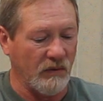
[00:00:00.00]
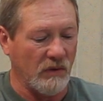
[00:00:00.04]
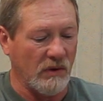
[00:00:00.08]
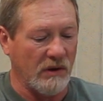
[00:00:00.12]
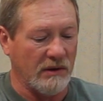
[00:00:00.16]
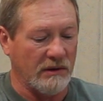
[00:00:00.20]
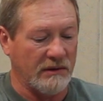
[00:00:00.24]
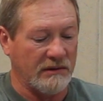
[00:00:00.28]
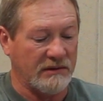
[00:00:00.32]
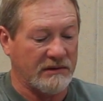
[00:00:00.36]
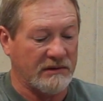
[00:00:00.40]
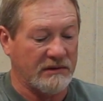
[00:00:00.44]

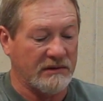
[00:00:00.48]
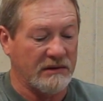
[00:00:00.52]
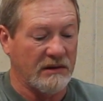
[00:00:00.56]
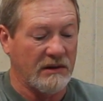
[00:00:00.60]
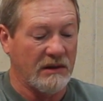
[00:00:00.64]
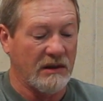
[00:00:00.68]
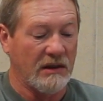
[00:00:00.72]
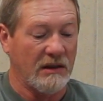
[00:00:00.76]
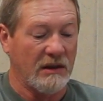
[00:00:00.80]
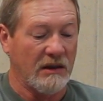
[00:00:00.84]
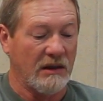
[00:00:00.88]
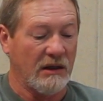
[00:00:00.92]
was,
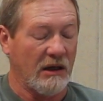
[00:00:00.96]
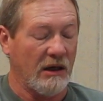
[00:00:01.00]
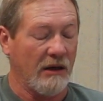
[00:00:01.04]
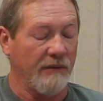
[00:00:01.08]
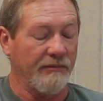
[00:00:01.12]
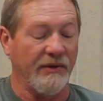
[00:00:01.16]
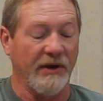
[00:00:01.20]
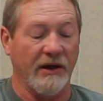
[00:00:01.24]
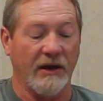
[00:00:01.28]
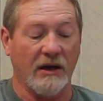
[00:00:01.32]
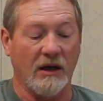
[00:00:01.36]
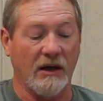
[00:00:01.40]

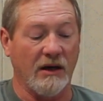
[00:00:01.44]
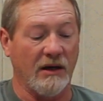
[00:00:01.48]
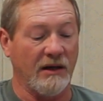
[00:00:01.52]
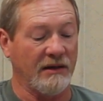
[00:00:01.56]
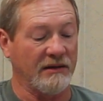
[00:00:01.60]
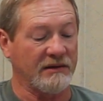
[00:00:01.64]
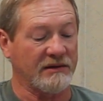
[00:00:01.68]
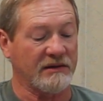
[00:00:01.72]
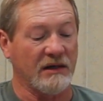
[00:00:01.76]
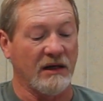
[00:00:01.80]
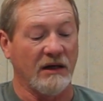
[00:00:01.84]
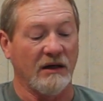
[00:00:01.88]

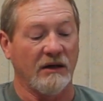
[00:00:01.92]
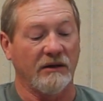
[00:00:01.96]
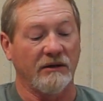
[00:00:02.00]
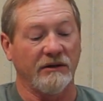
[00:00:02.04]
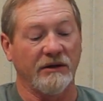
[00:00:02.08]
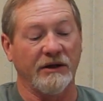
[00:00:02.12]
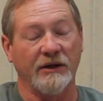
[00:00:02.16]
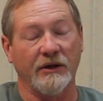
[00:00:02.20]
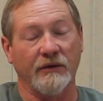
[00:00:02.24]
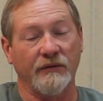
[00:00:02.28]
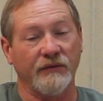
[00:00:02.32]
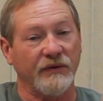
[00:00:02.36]
because
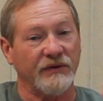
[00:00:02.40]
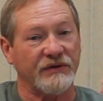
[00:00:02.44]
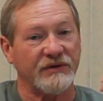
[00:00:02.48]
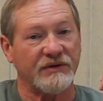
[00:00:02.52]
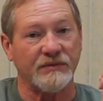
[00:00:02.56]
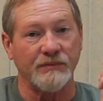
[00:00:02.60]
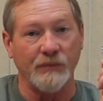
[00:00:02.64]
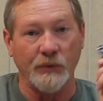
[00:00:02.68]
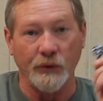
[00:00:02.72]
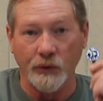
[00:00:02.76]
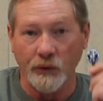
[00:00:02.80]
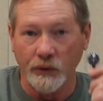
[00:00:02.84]
you know the
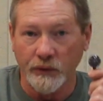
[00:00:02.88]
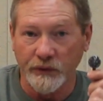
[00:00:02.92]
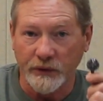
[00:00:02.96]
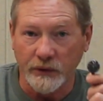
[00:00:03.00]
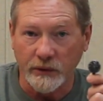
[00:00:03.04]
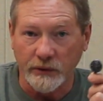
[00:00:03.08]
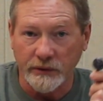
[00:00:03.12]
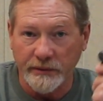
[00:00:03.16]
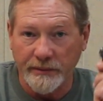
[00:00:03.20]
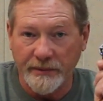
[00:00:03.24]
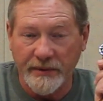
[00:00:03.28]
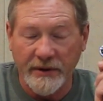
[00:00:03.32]
smoother,
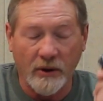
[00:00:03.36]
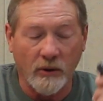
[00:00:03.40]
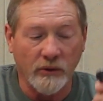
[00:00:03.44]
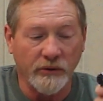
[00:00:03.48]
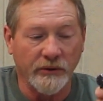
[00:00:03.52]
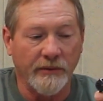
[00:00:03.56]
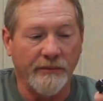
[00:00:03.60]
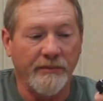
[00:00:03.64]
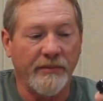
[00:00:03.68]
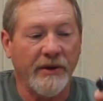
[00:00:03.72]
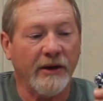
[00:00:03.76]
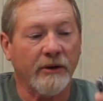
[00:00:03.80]
the, be
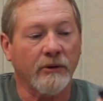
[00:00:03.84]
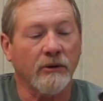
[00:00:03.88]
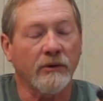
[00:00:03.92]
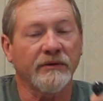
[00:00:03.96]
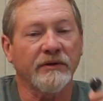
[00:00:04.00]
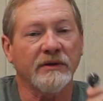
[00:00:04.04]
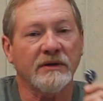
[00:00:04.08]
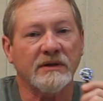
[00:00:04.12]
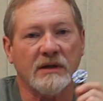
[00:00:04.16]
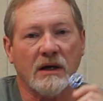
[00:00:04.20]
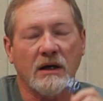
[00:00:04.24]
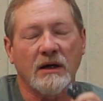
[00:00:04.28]
the better
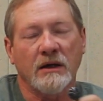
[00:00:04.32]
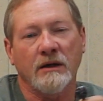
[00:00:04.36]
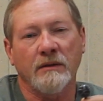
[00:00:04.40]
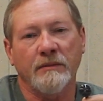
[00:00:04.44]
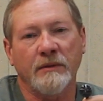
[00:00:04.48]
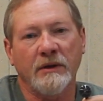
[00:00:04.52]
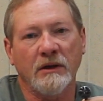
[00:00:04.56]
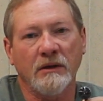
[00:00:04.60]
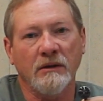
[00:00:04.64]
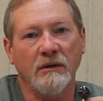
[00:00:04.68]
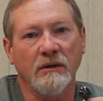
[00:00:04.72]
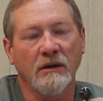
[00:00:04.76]
the
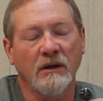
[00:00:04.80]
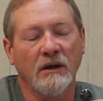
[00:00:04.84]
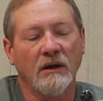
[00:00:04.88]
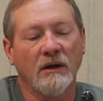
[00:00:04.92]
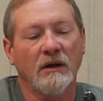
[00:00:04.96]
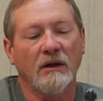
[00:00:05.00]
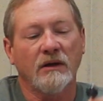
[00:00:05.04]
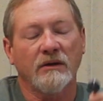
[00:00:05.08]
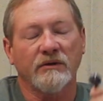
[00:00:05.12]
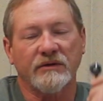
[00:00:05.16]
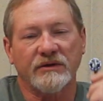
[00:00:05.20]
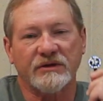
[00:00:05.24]
timing,
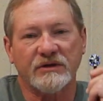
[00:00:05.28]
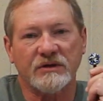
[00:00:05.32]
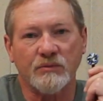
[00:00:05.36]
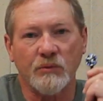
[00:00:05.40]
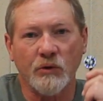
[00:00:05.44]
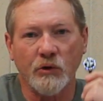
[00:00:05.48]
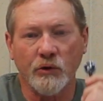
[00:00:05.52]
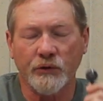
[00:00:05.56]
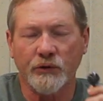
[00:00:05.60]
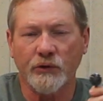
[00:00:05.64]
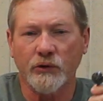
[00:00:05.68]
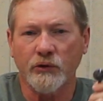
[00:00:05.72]
the
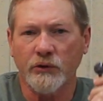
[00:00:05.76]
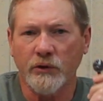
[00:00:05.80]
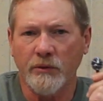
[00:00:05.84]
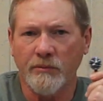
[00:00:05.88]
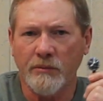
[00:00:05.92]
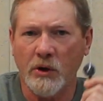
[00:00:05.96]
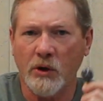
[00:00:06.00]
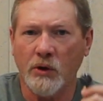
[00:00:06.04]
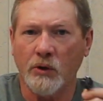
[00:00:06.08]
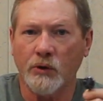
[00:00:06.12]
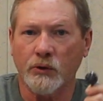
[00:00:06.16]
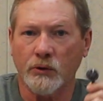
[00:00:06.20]
smoother the
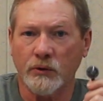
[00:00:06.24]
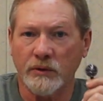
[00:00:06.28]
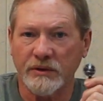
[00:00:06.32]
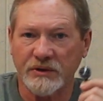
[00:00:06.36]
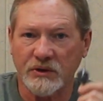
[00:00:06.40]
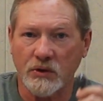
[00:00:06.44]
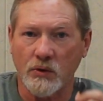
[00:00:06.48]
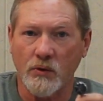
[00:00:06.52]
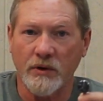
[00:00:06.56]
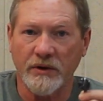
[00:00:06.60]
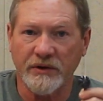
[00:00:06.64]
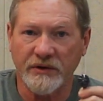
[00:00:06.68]
motor is
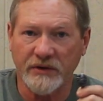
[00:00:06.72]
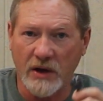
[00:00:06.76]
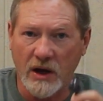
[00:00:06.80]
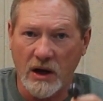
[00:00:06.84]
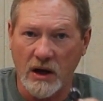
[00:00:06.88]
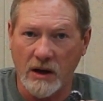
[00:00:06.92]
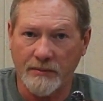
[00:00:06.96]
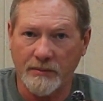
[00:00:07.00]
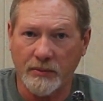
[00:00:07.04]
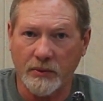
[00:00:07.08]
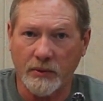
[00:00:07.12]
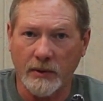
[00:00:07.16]
going to
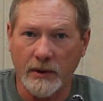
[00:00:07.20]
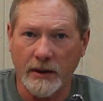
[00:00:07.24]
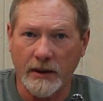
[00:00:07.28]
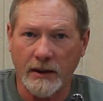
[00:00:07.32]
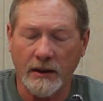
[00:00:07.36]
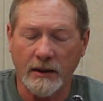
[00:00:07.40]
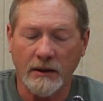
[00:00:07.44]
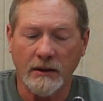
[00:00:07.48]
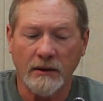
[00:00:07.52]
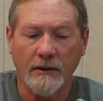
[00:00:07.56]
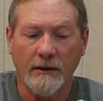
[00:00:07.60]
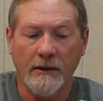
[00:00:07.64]
operate,
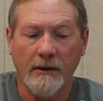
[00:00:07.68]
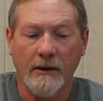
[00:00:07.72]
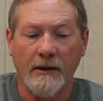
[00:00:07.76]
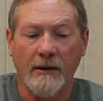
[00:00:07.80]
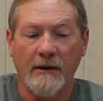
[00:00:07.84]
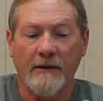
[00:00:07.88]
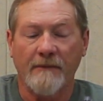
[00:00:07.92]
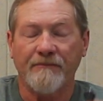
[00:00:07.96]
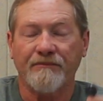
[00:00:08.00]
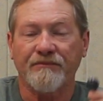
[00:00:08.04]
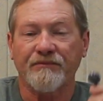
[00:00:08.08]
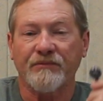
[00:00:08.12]

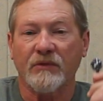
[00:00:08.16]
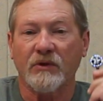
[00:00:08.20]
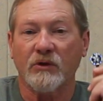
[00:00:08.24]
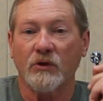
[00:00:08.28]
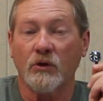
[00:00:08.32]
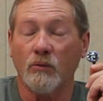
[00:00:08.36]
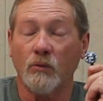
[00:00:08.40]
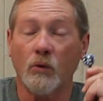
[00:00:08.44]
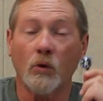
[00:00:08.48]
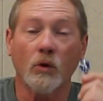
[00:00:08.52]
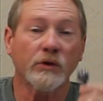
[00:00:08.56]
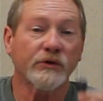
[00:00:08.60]

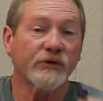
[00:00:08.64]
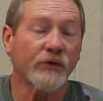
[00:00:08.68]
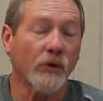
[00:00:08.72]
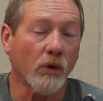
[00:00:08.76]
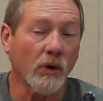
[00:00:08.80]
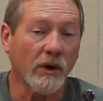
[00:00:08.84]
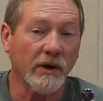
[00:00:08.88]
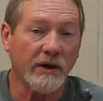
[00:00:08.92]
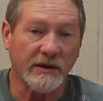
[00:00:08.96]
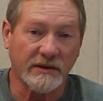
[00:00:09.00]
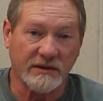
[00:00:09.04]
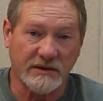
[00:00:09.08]
the more
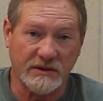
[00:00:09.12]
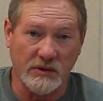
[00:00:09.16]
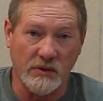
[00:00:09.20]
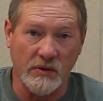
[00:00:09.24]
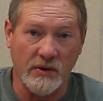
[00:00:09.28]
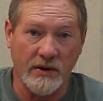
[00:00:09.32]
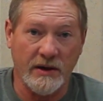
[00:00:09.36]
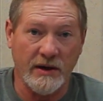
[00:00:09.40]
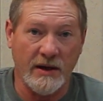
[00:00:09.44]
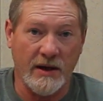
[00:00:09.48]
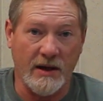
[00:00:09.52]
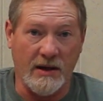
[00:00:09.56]
torque it's
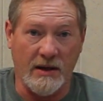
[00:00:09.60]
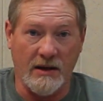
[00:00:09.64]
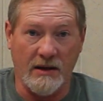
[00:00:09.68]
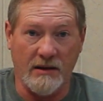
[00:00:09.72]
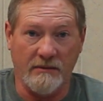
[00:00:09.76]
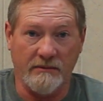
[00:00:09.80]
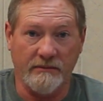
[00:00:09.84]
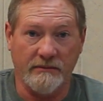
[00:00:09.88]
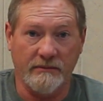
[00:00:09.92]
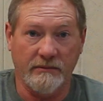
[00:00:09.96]
going to have.